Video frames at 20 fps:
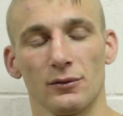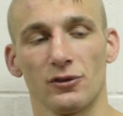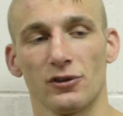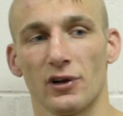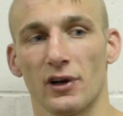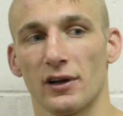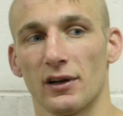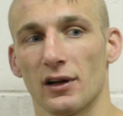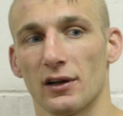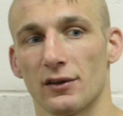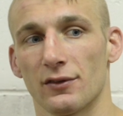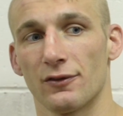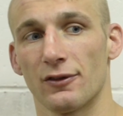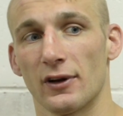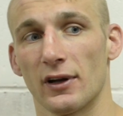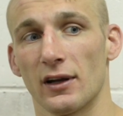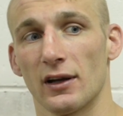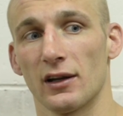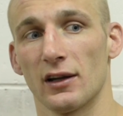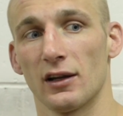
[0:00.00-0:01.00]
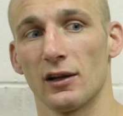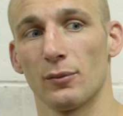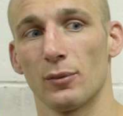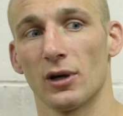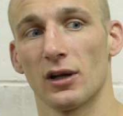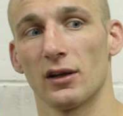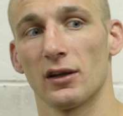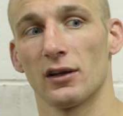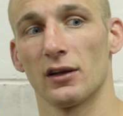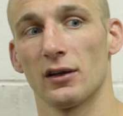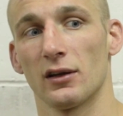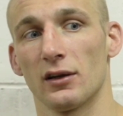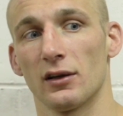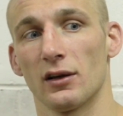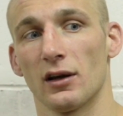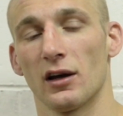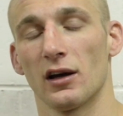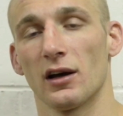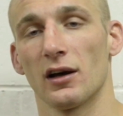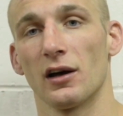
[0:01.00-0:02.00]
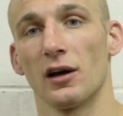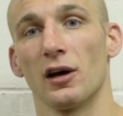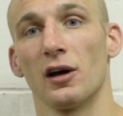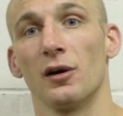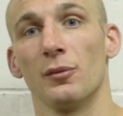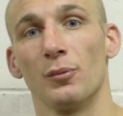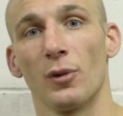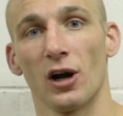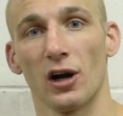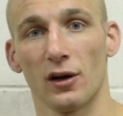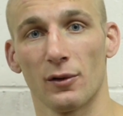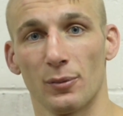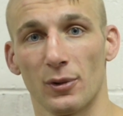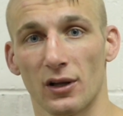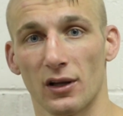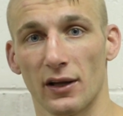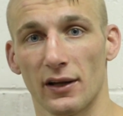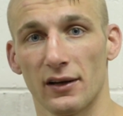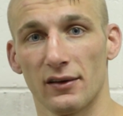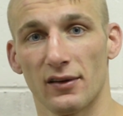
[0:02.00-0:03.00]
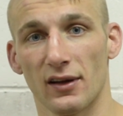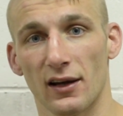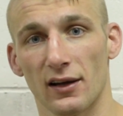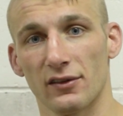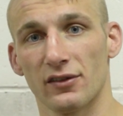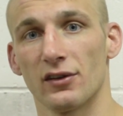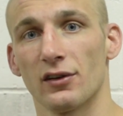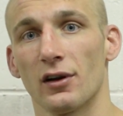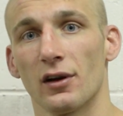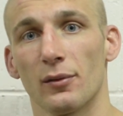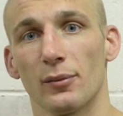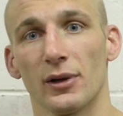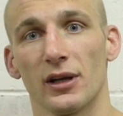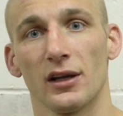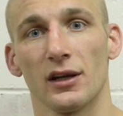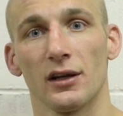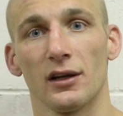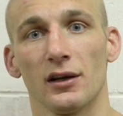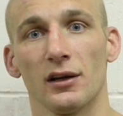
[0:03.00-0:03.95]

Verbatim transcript: Try not to forget anybody. Mark McLean Taxidermy.